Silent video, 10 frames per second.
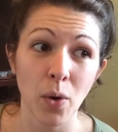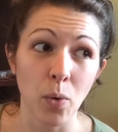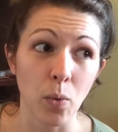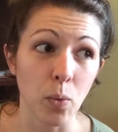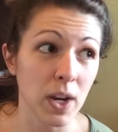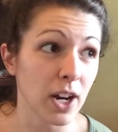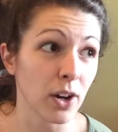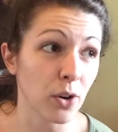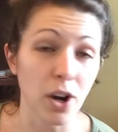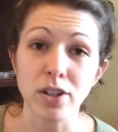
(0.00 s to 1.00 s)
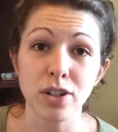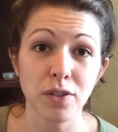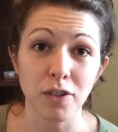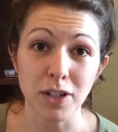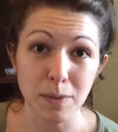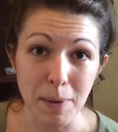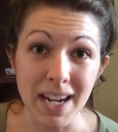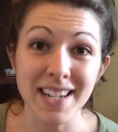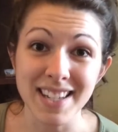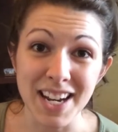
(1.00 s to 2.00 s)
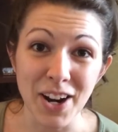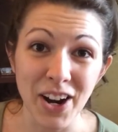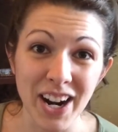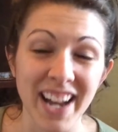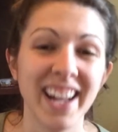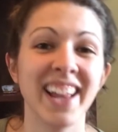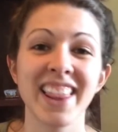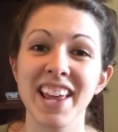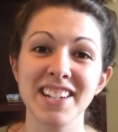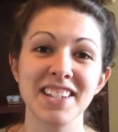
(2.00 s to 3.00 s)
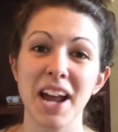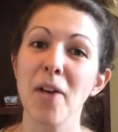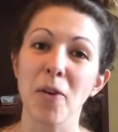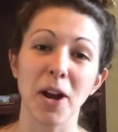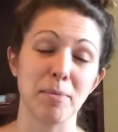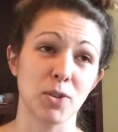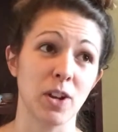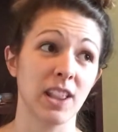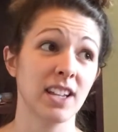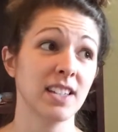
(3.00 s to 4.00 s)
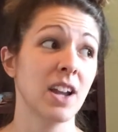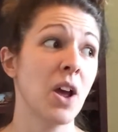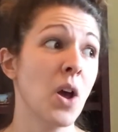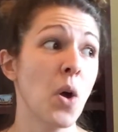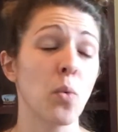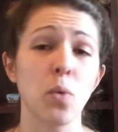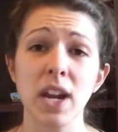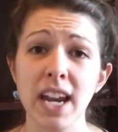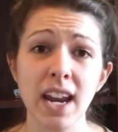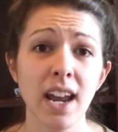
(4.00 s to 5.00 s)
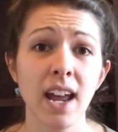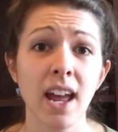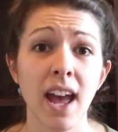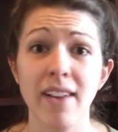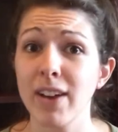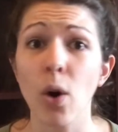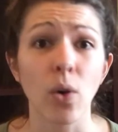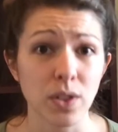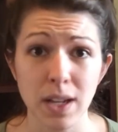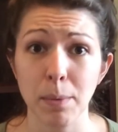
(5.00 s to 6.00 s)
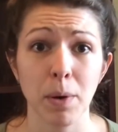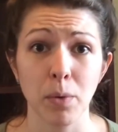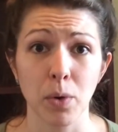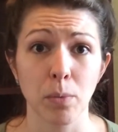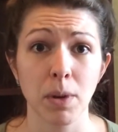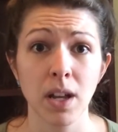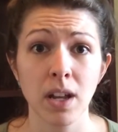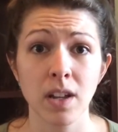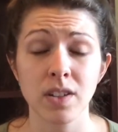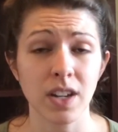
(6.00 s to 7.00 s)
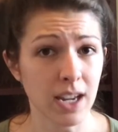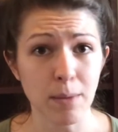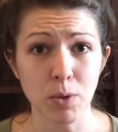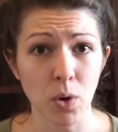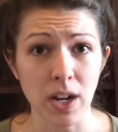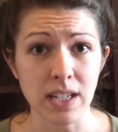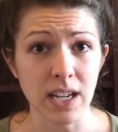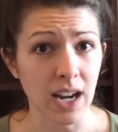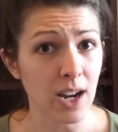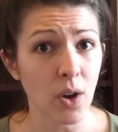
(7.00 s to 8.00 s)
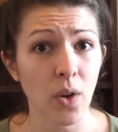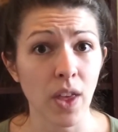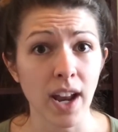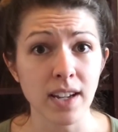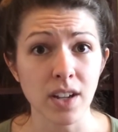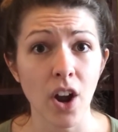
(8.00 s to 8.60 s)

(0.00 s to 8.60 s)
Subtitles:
we are crunched for space here. That's not why I'm doing this. We have a whole separate room to keep toys, and I know that is